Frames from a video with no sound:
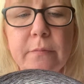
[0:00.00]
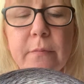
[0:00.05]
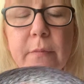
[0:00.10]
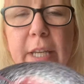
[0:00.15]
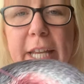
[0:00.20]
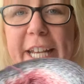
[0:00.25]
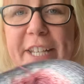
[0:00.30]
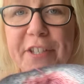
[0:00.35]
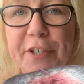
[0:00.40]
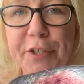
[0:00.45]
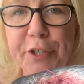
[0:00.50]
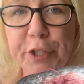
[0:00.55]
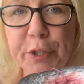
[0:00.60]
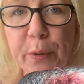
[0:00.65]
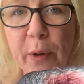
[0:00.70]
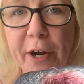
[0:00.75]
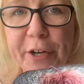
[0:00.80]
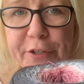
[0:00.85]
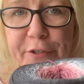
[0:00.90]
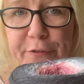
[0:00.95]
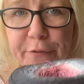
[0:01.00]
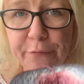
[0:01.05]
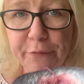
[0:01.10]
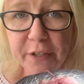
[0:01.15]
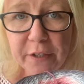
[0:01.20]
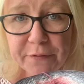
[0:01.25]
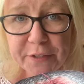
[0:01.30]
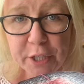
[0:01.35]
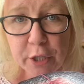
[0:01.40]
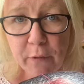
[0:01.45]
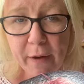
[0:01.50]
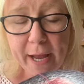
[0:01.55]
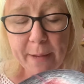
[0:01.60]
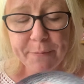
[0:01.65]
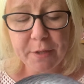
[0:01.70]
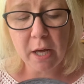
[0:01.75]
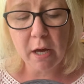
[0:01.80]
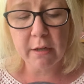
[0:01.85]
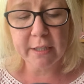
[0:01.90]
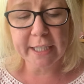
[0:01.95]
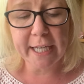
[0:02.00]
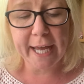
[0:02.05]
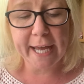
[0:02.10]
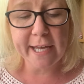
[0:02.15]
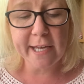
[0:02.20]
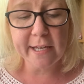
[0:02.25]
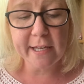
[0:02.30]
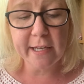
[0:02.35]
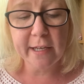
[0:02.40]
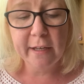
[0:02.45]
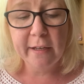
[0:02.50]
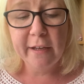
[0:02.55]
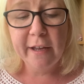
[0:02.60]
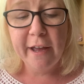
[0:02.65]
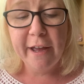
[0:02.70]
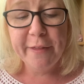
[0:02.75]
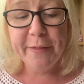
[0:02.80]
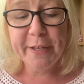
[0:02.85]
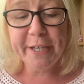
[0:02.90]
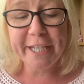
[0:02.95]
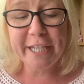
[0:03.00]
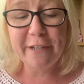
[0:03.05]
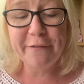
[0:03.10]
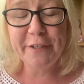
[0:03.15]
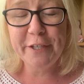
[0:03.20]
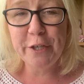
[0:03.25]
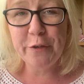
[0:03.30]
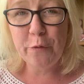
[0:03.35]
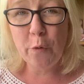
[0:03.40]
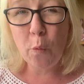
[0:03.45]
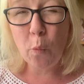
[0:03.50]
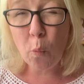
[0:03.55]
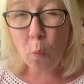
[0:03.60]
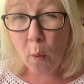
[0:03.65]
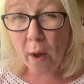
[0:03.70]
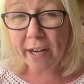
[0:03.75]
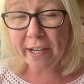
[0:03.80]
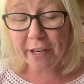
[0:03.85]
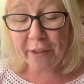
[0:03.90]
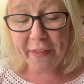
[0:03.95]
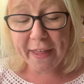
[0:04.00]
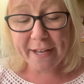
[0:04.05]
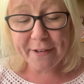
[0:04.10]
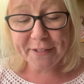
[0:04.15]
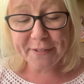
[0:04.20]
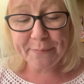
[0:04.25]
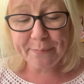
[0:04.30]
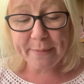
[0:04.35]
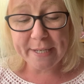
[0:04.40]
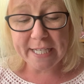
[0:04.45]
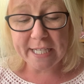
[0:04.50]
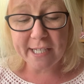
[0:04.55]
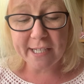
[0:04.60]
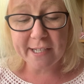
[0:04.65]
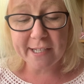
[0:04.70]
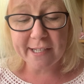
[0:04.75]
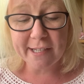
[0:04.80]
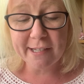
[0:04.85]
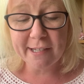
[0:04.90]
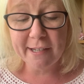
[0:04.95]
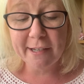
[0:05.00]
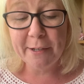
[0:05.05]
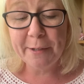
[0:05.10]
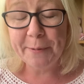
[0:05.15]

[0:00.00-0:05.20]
it's a 250-gram yarn cake that gives you 1,000 meters